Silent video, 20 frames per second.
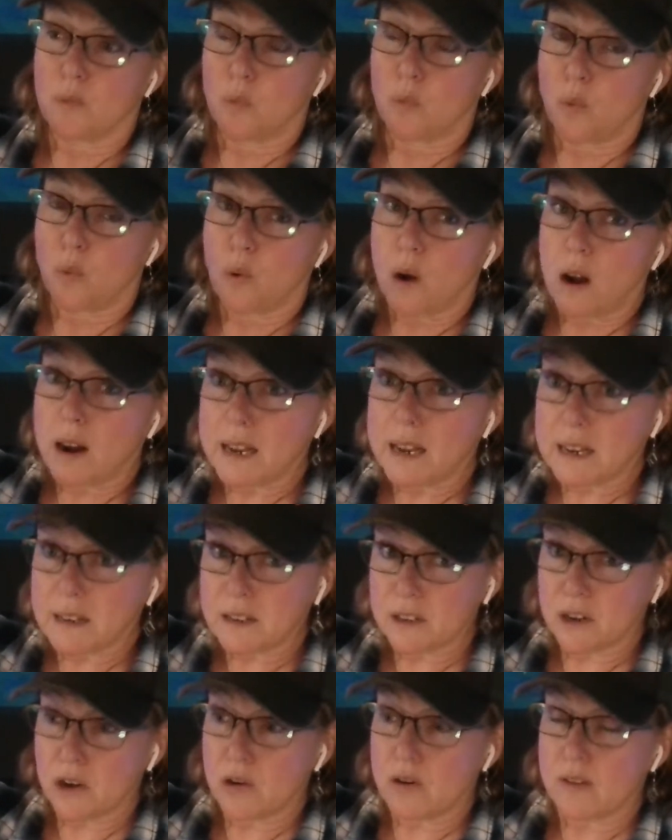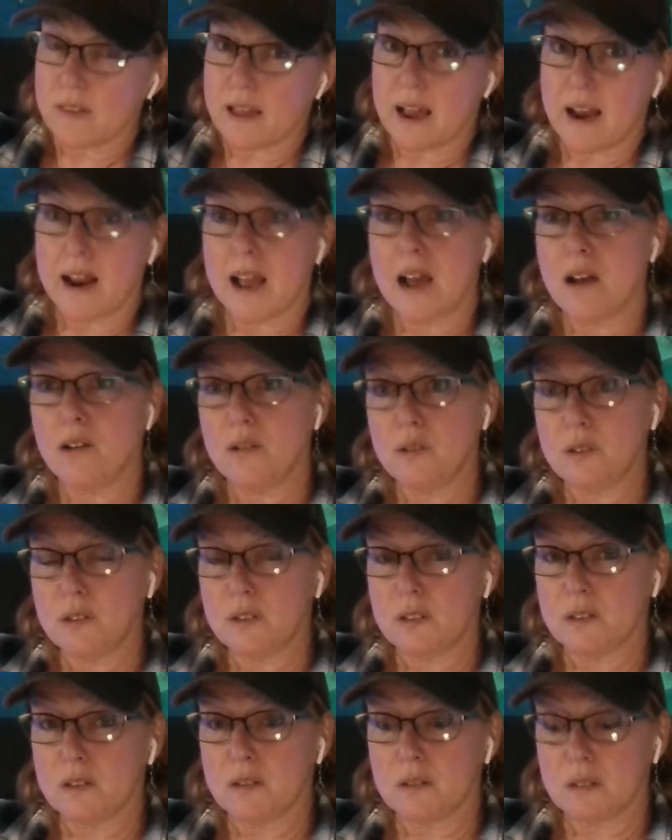wanted to go to that
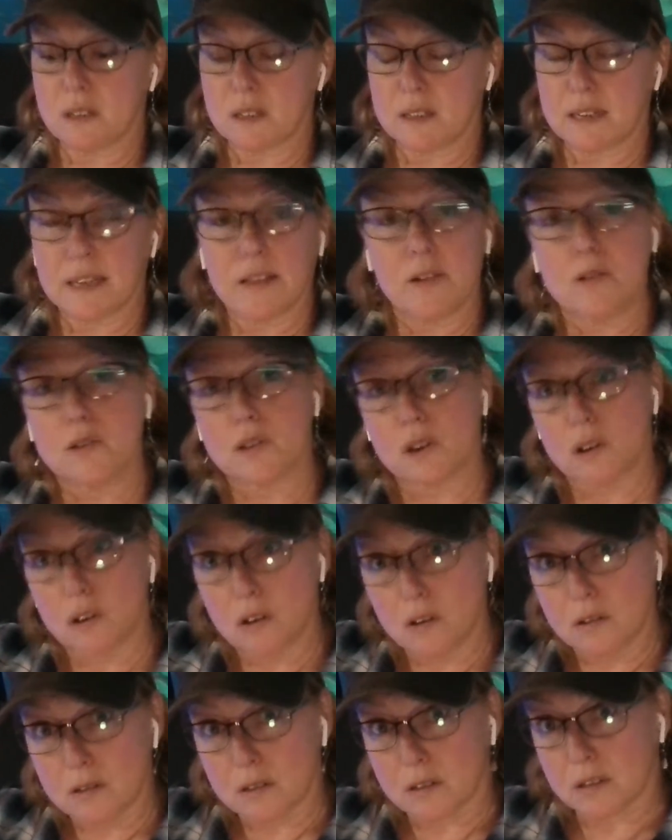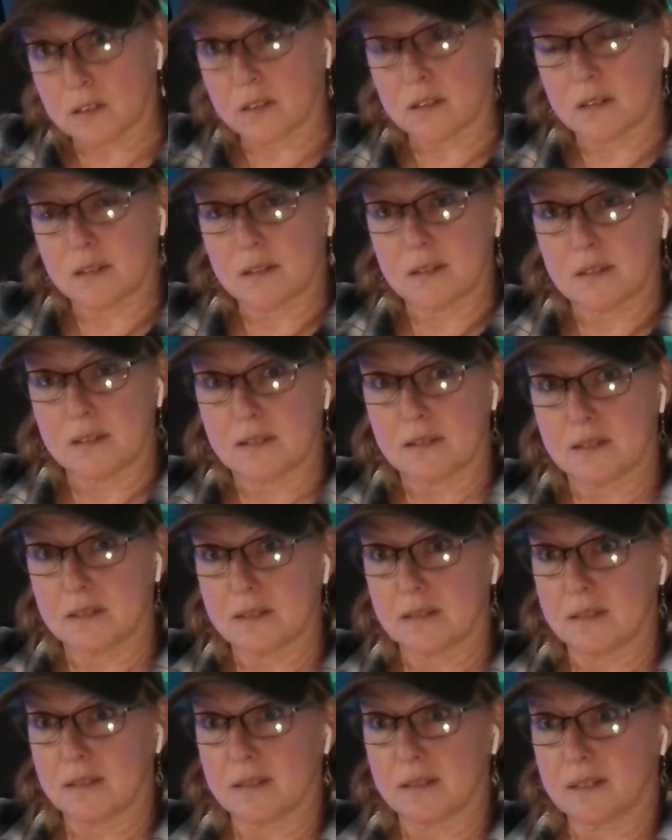house to see those girls.
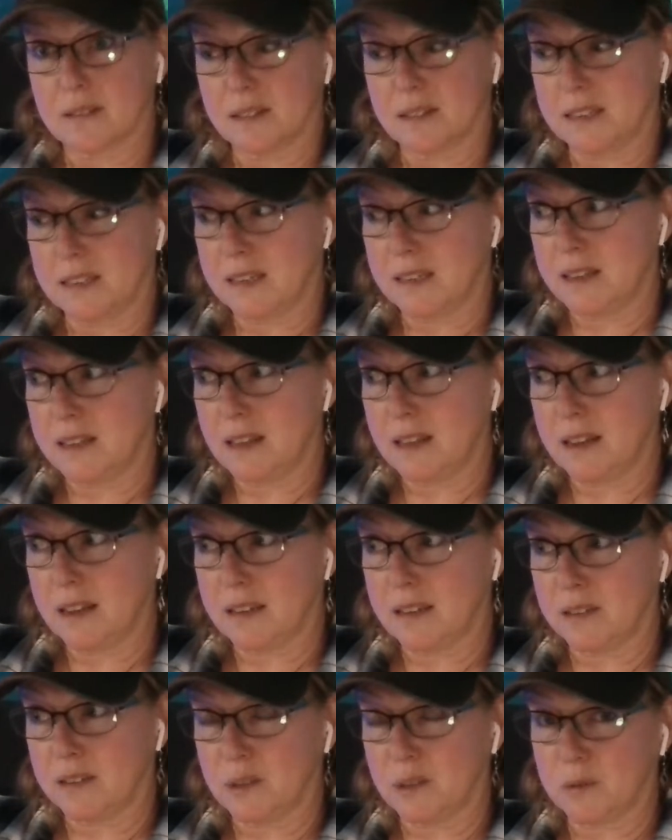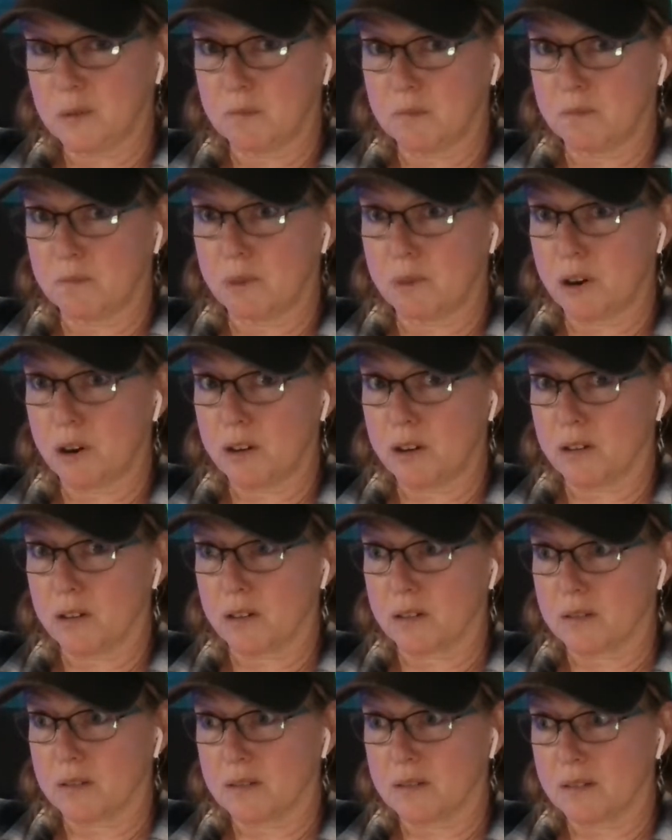He said that to his
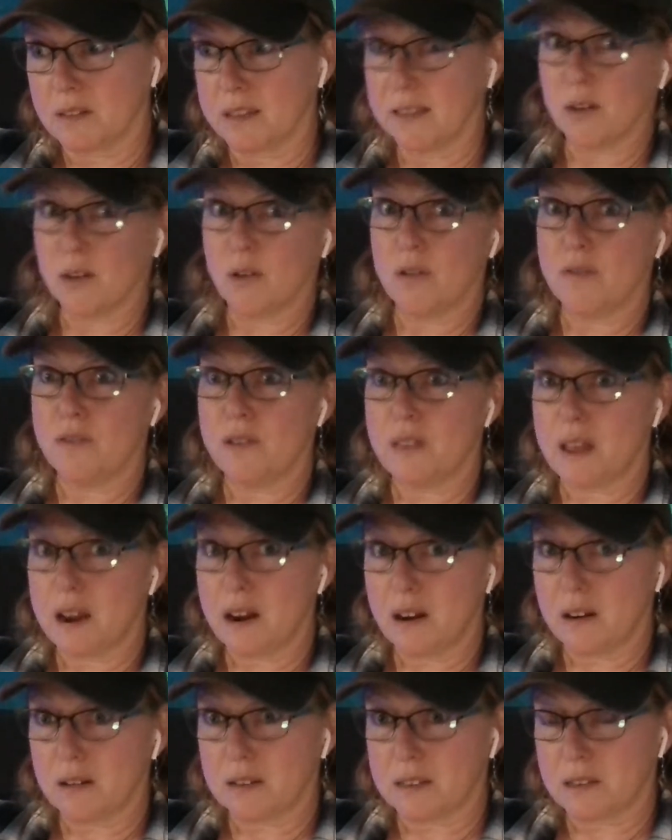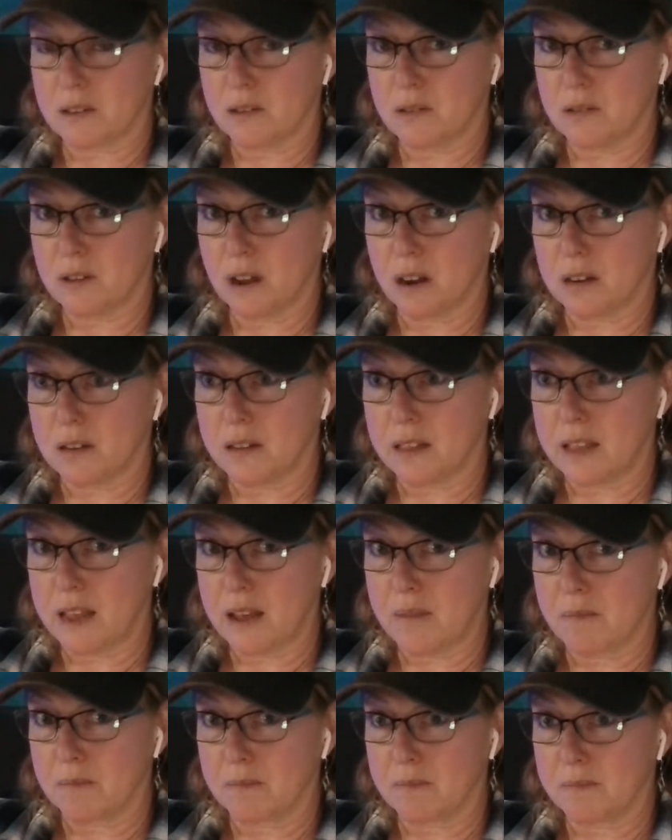partner. Let's go over there. Let's go talk to
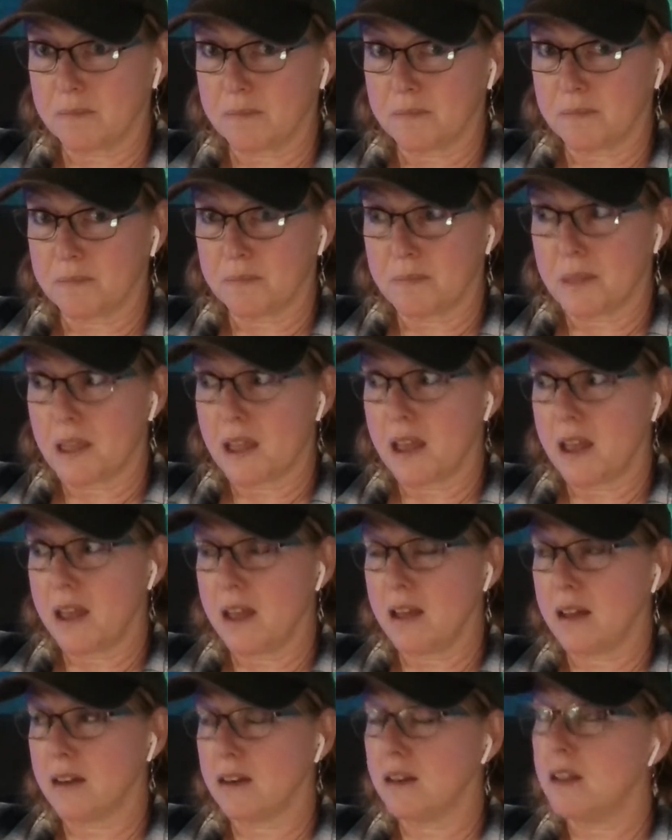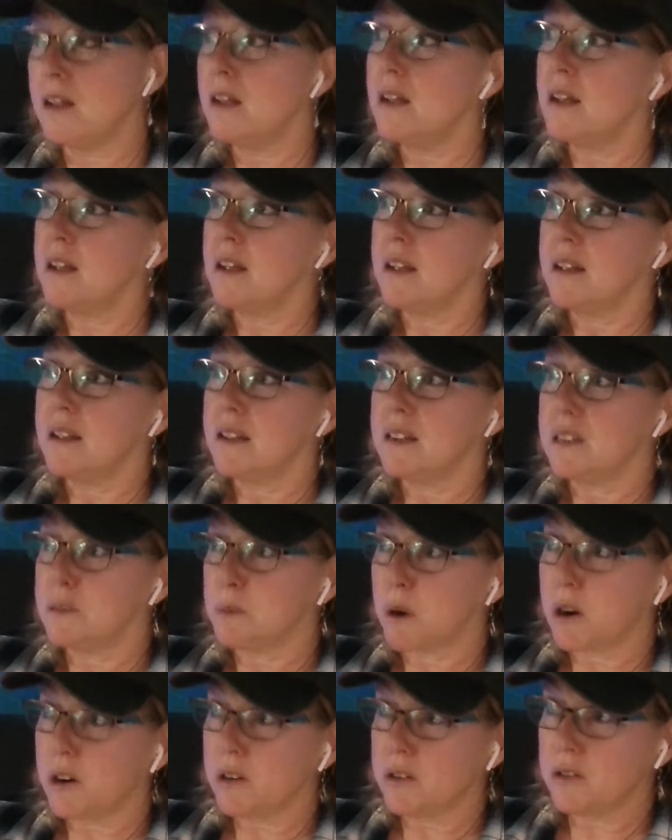them. And his
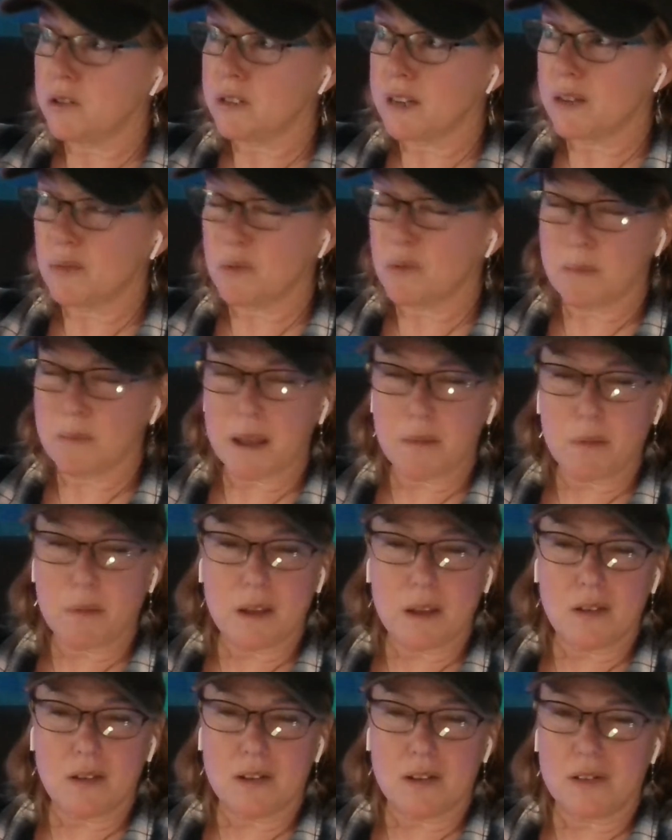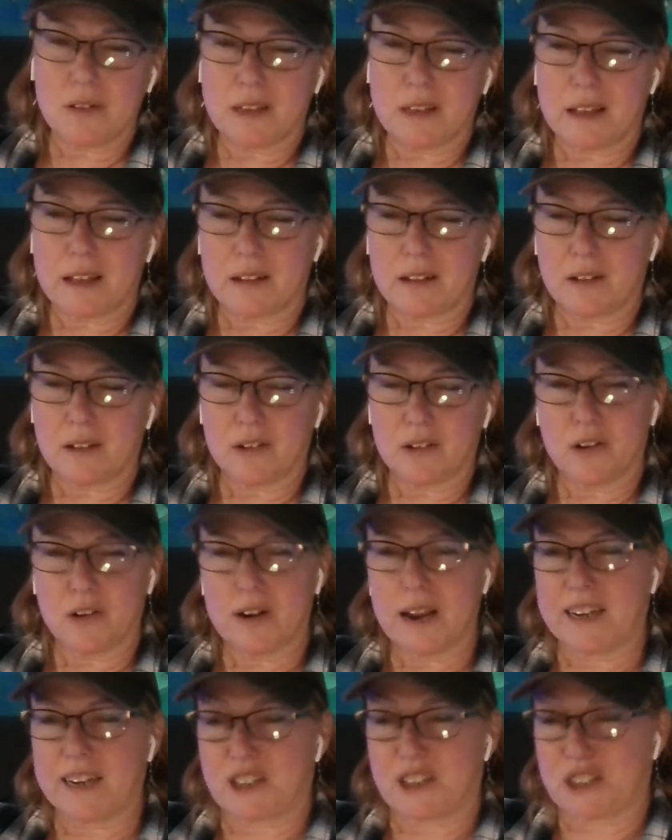partner said, "Well, maybe you could do that on your
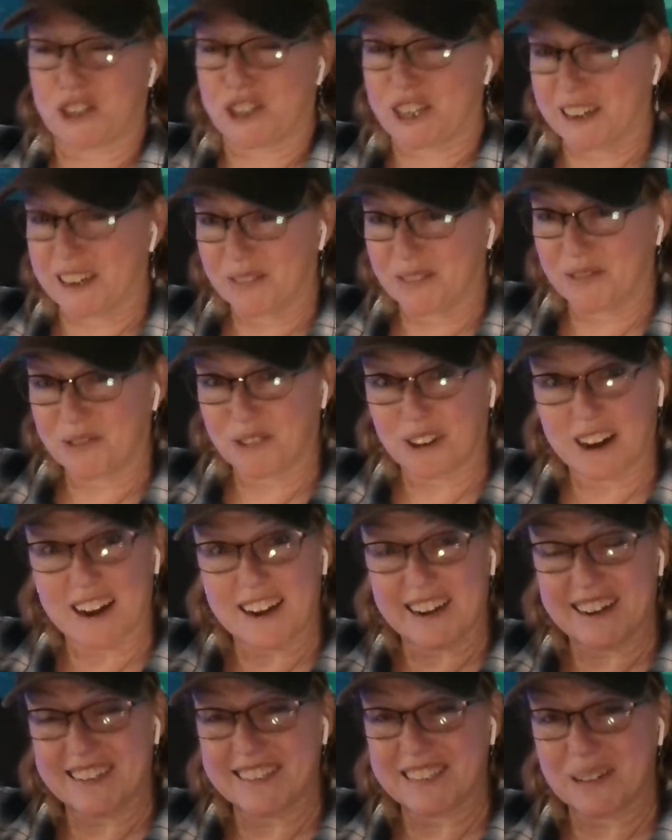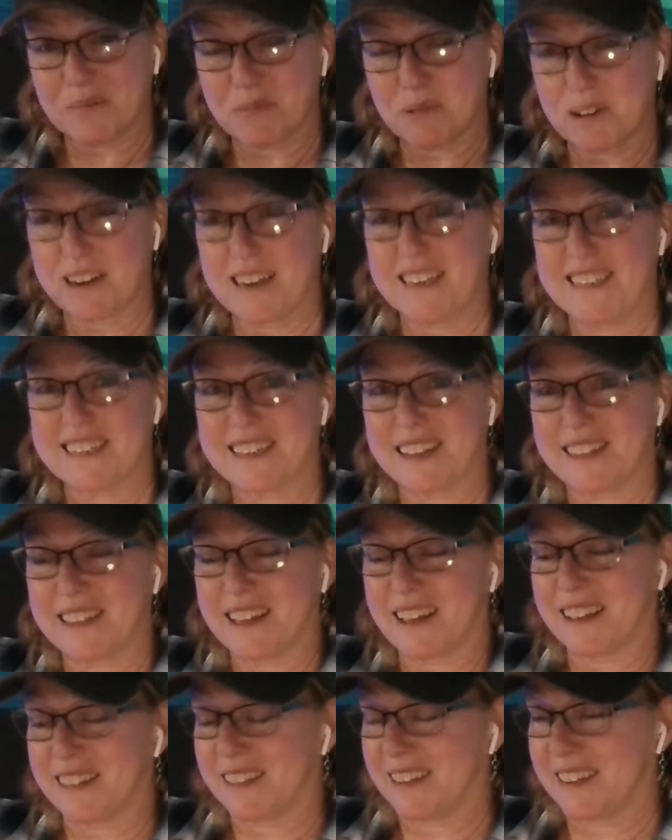next shift," right? At some point he said
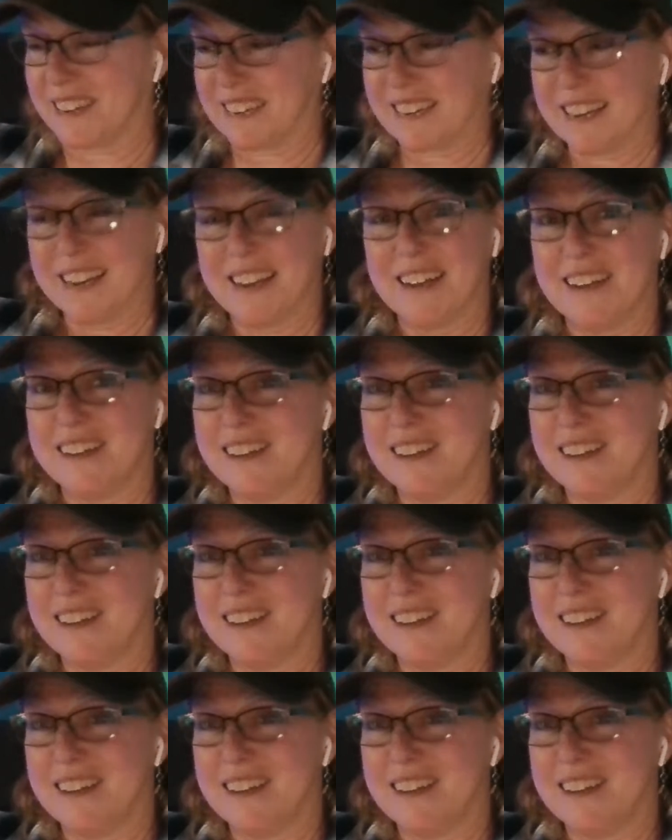that, like,